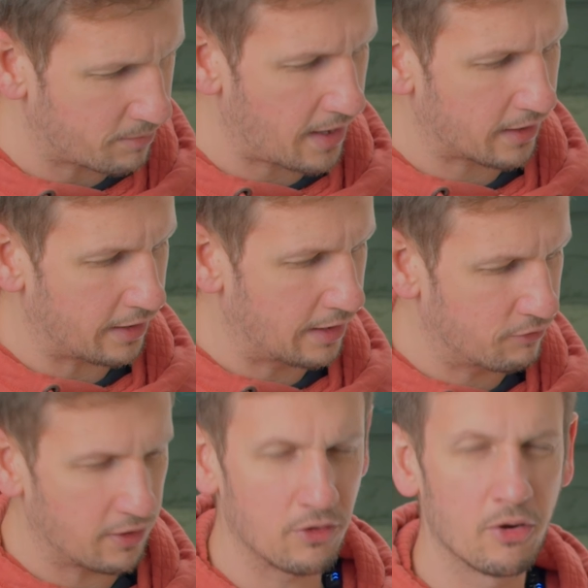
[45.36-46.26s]
back, and they
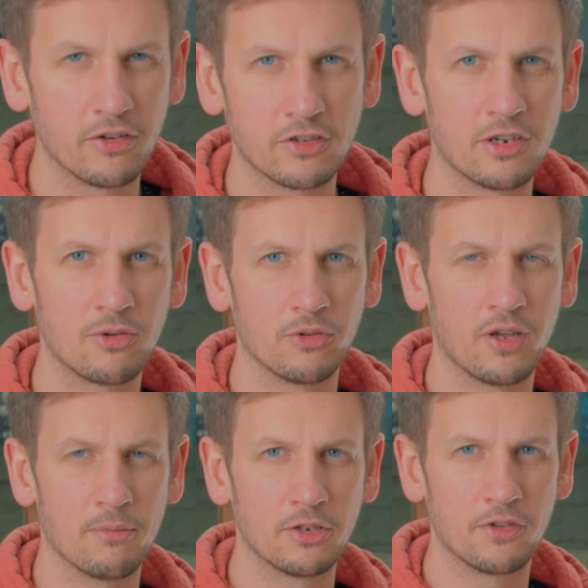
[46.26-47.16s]
even have their own serial
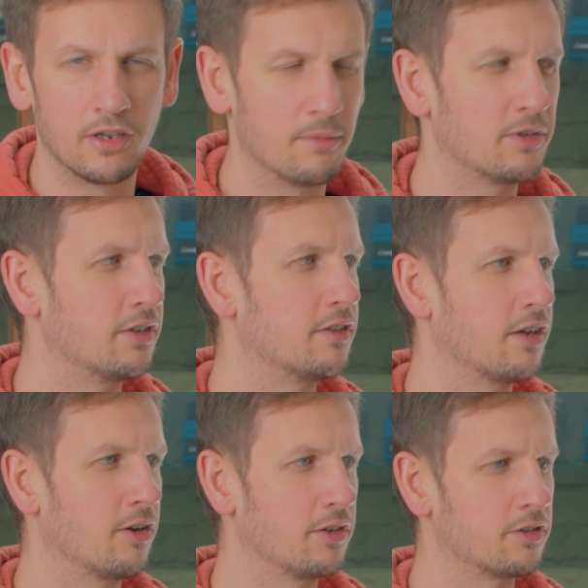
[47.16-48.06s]
numbers for the limited
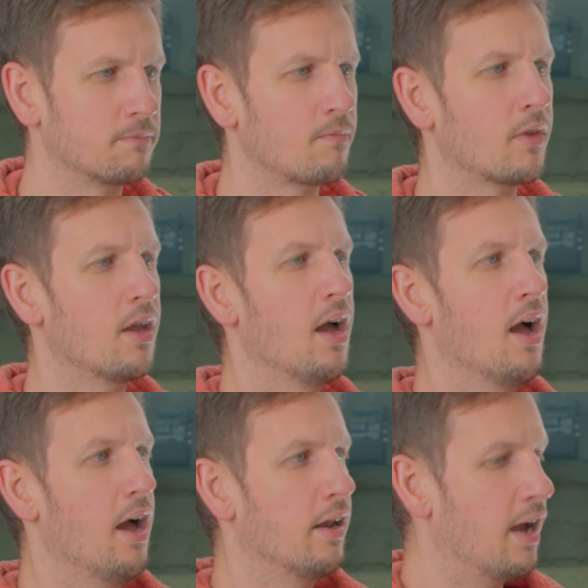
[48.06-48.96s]
series.
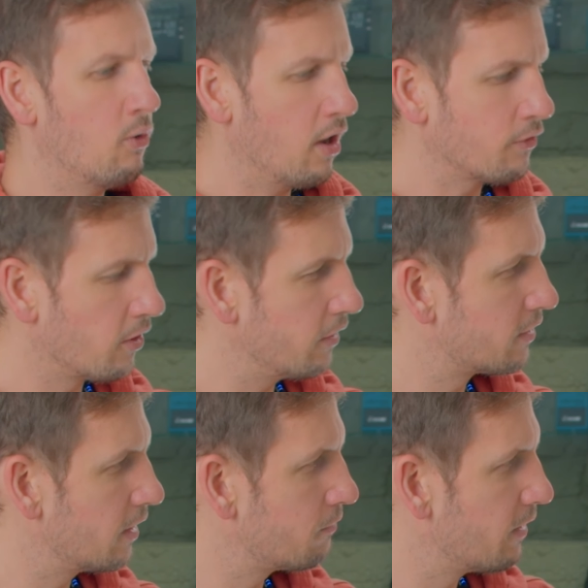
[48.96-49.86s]
Now, while I've got
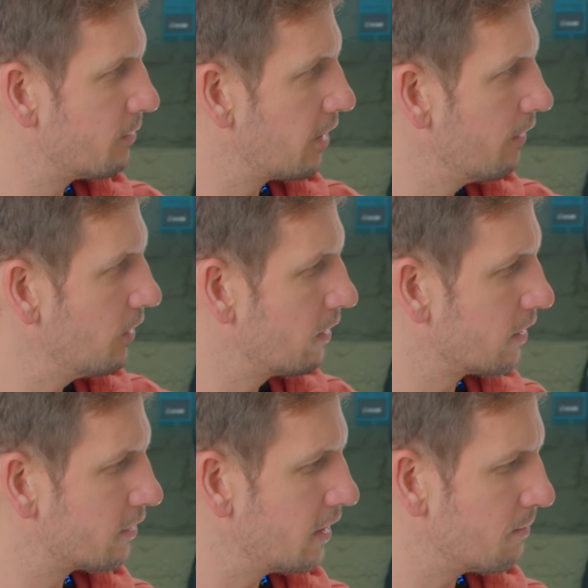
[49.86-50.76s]
this thing flipped over, you
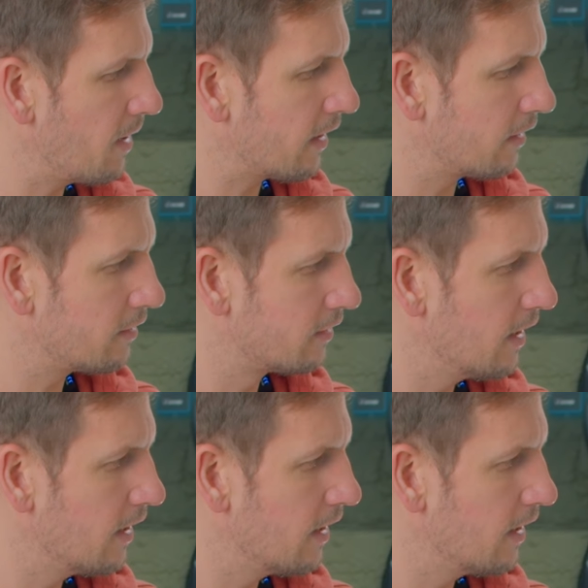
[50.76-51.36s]
can see the back of this